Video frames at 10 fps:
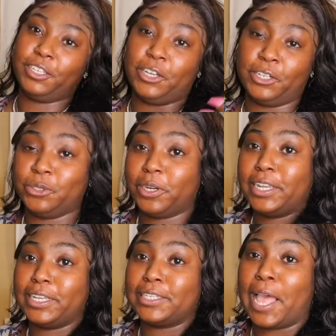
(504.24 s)
y'all,
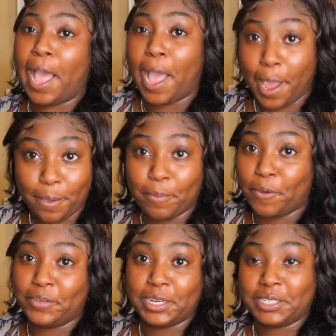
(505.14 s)
Dre is hype
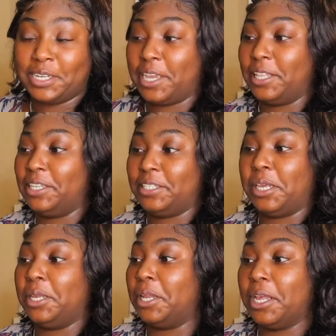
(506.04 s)
over this necklace.
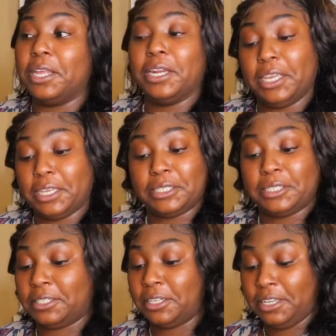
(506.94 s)
He loved it.
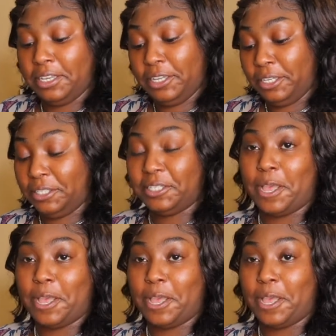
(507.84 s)
So